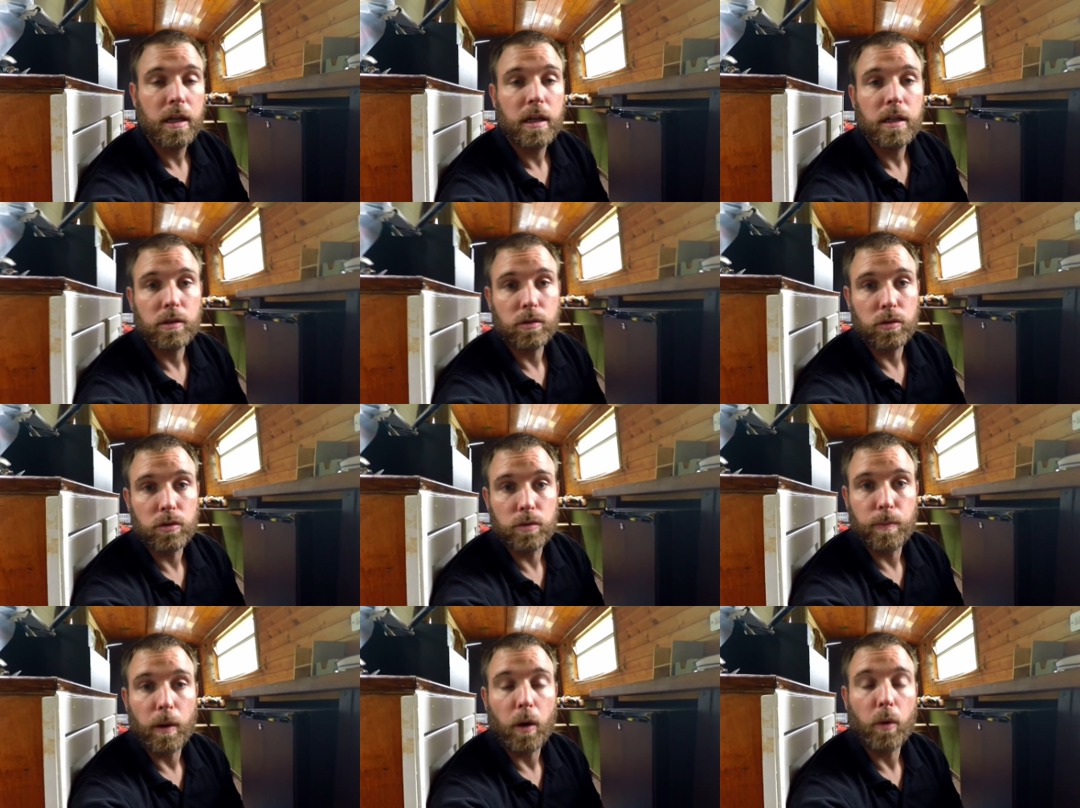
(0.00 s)

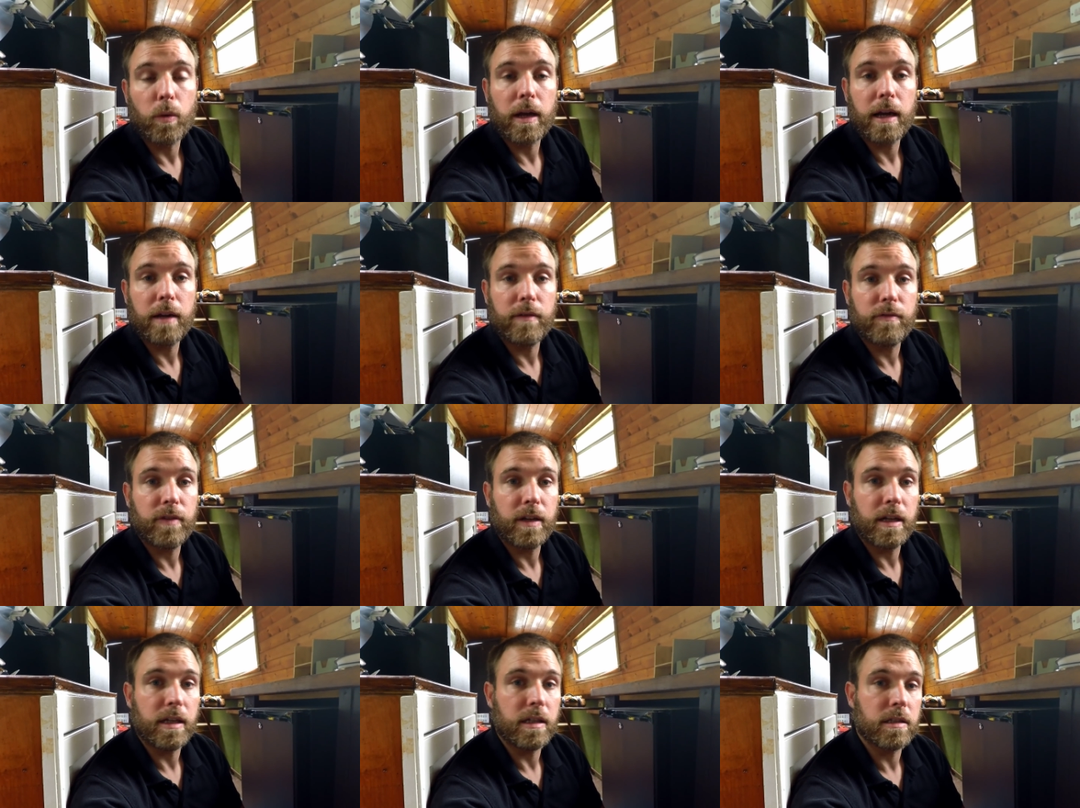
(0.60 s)
use bulkhead
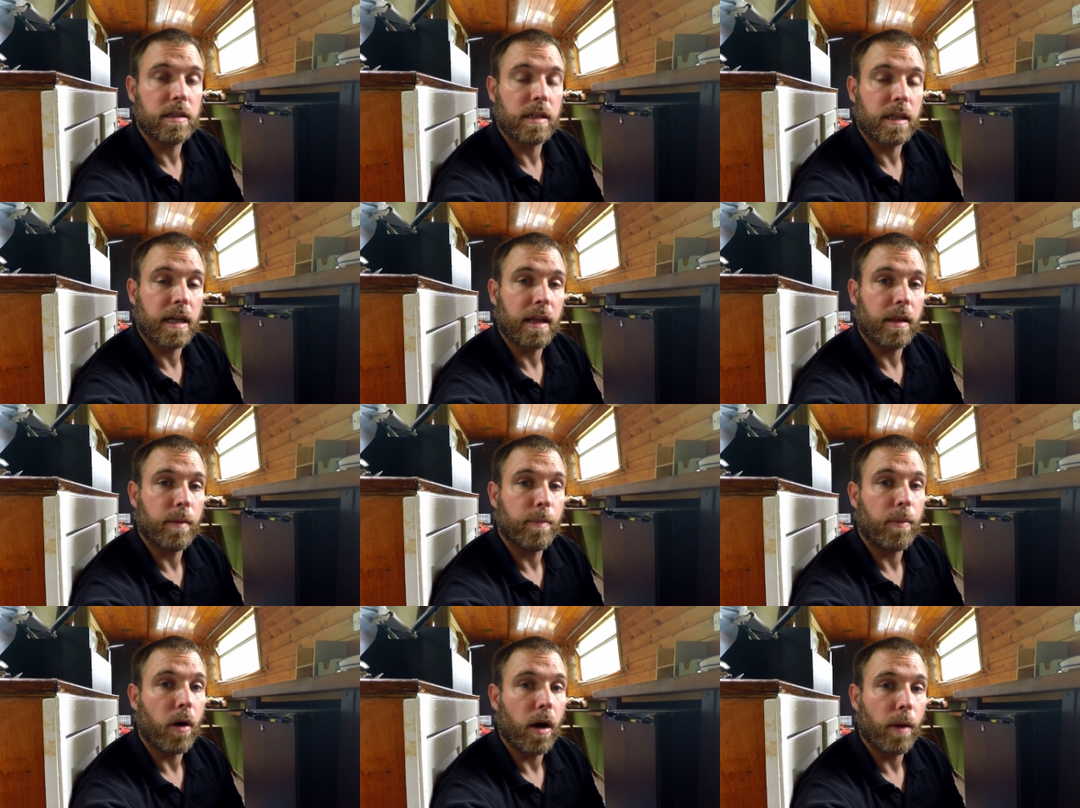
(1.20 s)
fittings to get the
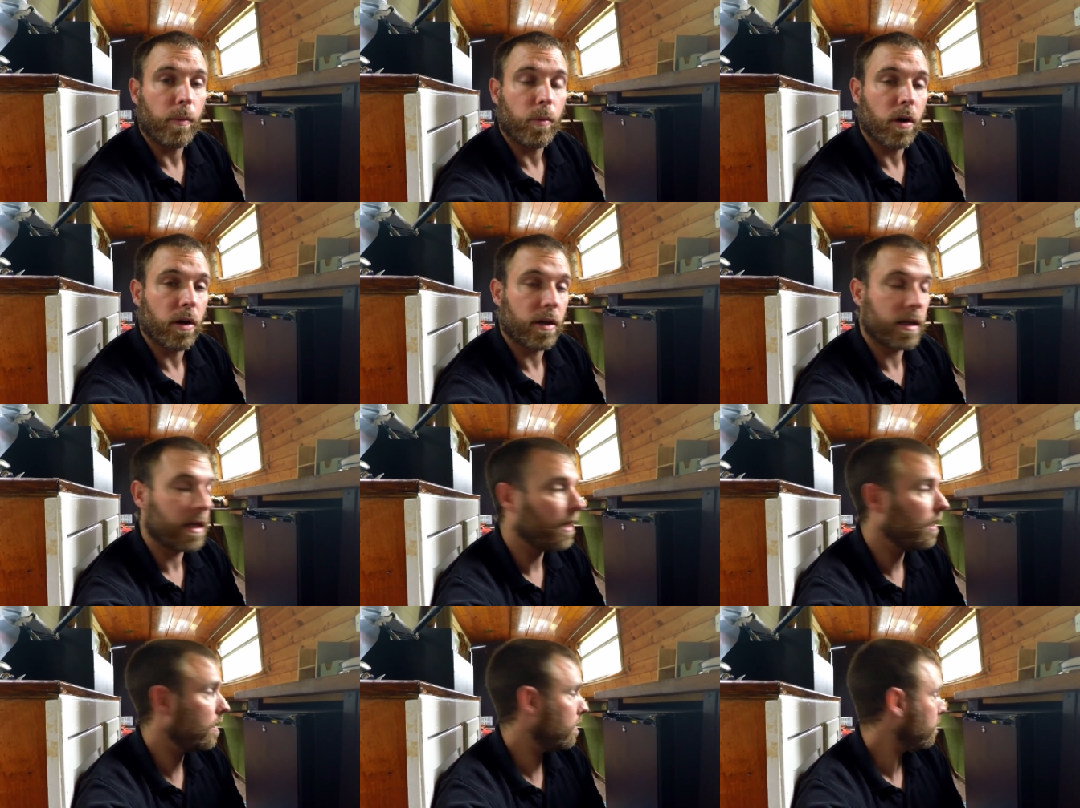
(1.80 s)
pipe work
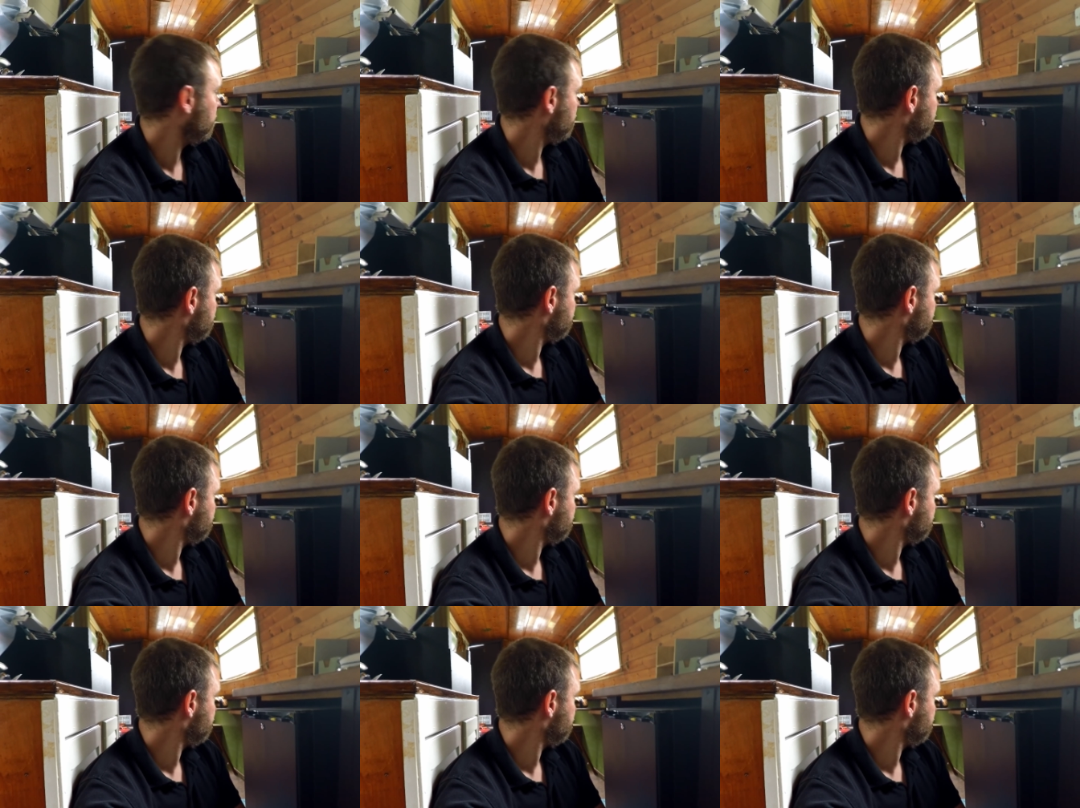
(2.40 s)
in.